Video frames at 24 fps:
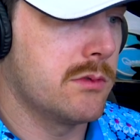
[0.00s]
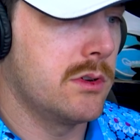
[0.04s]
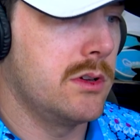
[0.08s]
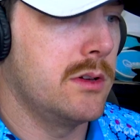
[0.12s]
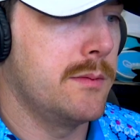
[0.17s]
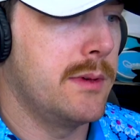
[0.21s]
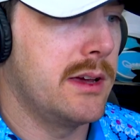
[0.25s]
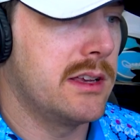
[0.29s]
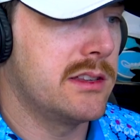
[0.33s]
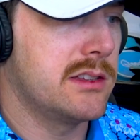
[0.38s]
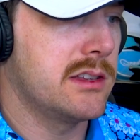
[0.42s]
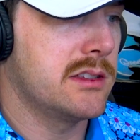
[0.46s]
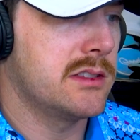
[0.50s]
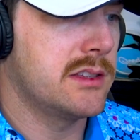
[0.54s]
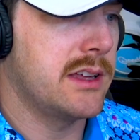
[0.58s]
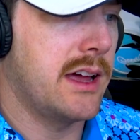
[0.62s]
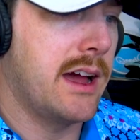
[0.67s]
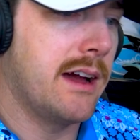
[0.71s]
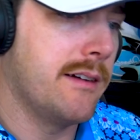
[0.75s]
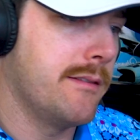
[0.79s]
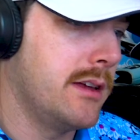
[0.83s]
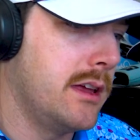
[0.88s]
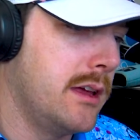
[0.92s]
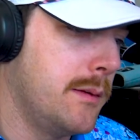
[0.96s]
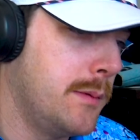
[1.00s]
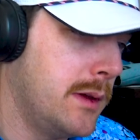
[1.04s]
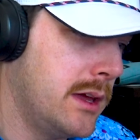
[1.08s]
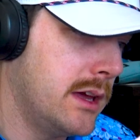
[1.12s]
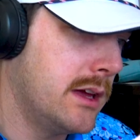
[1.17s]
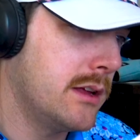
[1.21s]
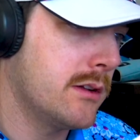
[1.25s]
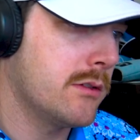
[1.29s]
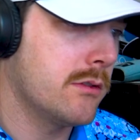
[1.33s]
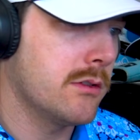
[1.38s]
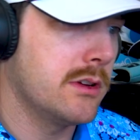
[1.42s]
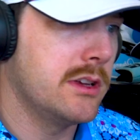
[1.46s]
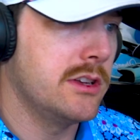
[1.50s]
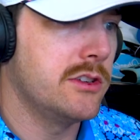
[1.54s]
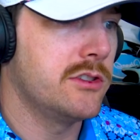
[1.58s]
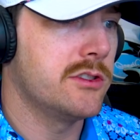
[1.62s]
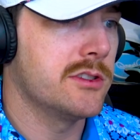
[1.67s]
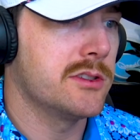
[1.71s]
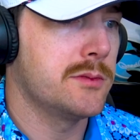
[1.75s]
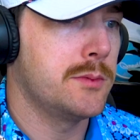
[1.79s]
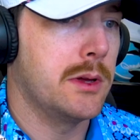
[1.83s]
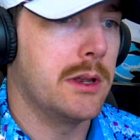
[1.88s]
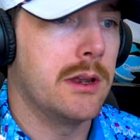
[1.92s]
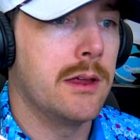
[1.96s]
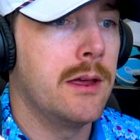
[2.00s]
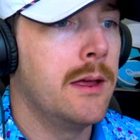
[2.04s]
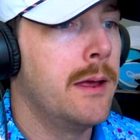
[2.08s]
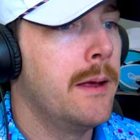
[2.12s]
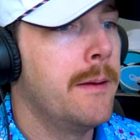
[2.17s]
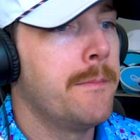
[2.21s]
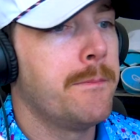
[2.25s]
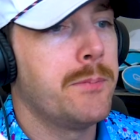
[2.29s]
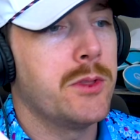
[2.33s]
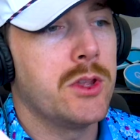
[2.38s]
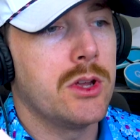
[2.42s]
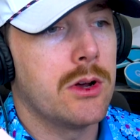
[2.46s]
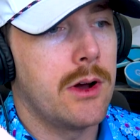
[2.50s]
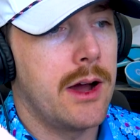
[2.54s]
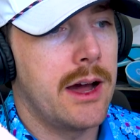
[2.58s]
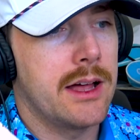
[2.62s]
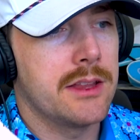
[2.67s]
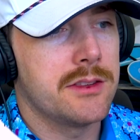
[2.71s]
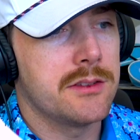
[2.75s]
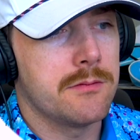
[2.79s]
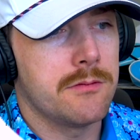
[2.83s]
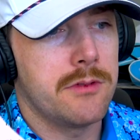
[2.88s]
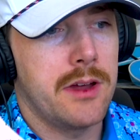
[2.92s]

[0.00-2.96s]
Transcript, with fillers: really make sense to have him in, or he's just been, you know, had some